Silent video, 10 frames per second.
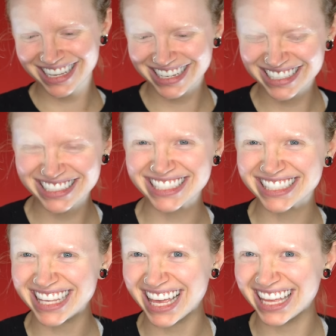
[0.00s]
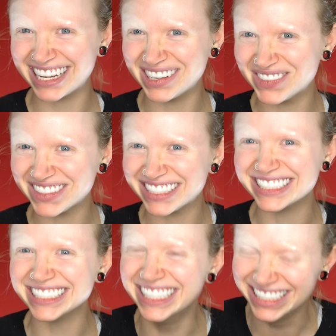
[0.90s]
and he just can't help
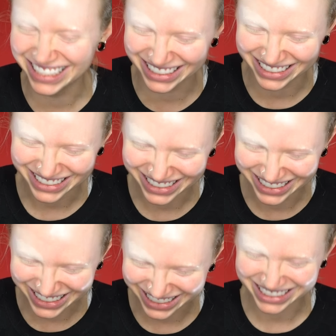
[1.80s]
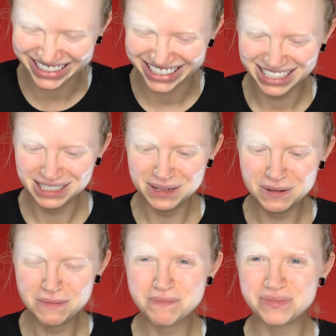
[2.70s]
it. That's you all the
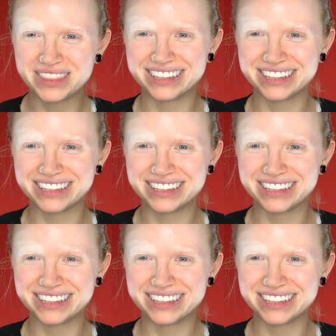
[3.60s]
time.